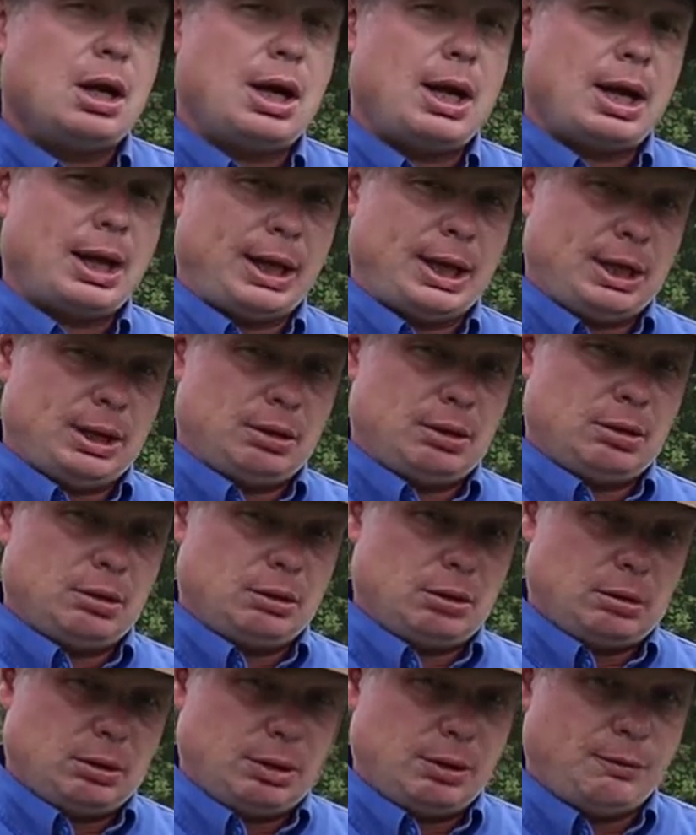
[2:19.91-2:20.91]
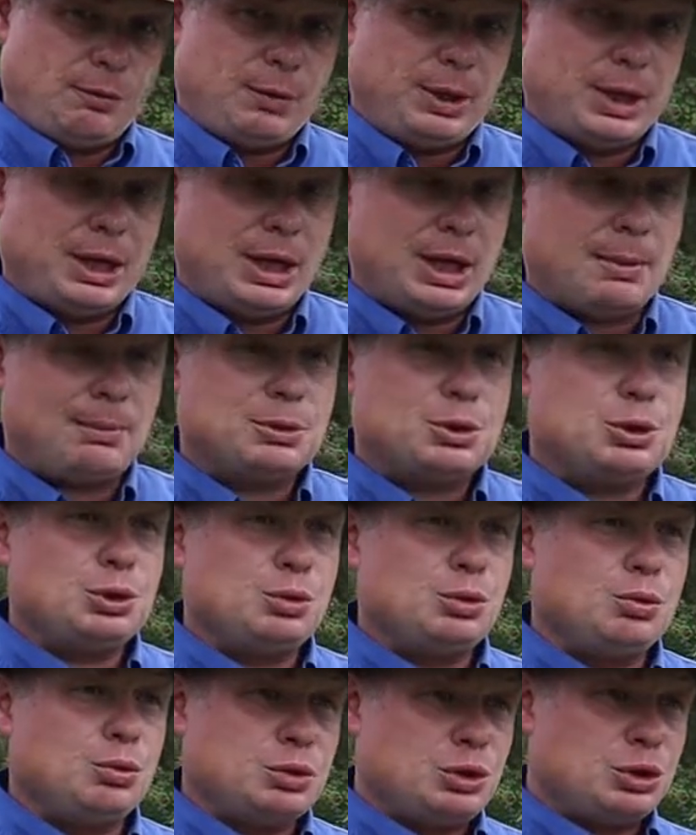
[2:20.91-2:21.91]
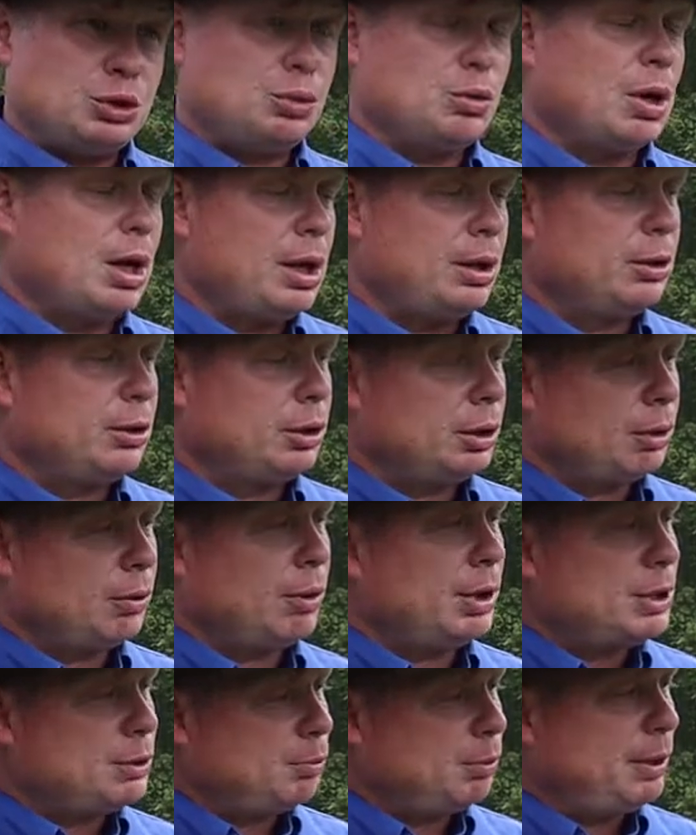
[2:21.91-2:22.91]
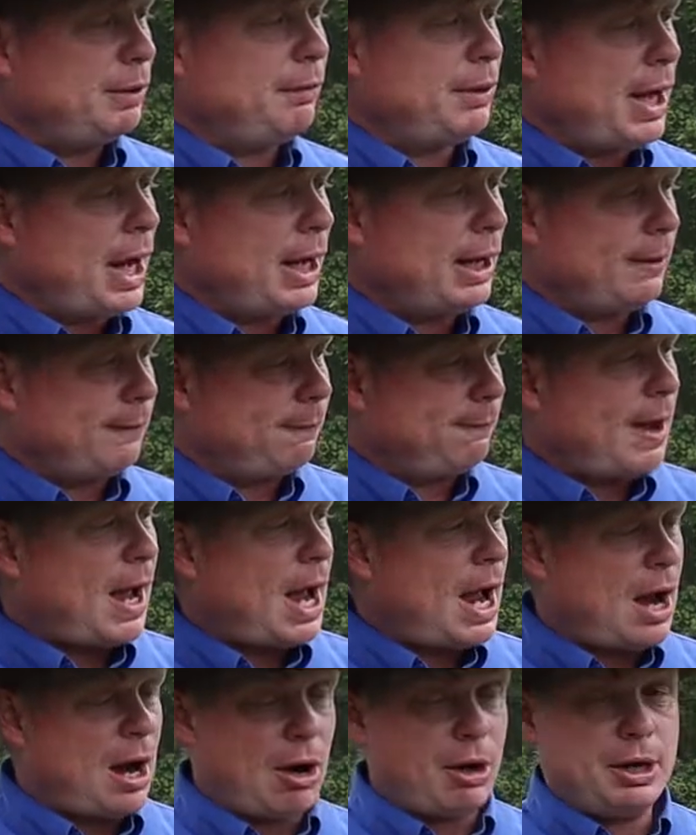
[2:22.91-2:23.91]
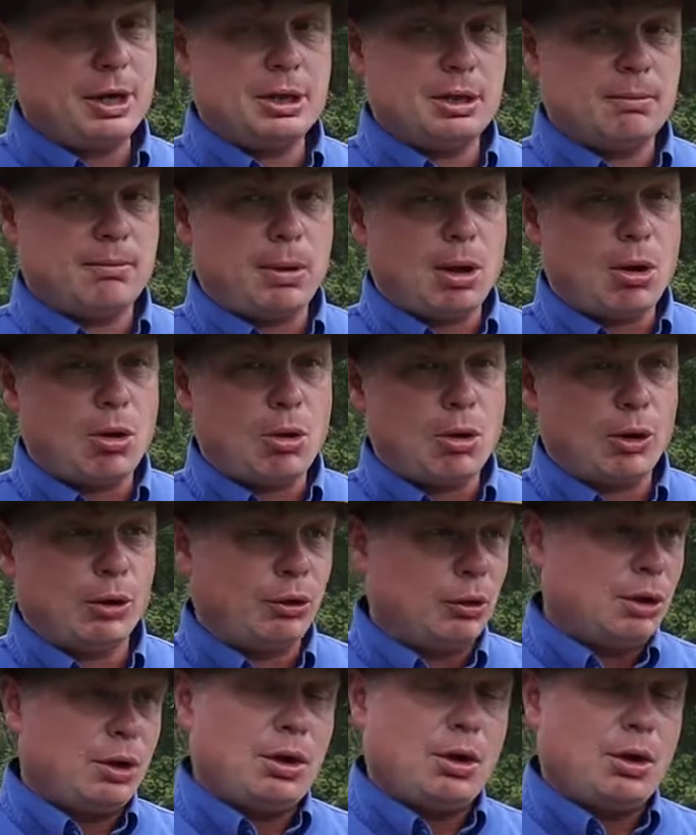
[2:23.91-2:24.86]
And if we get up to 200 degrees, we've got a fire in the barn.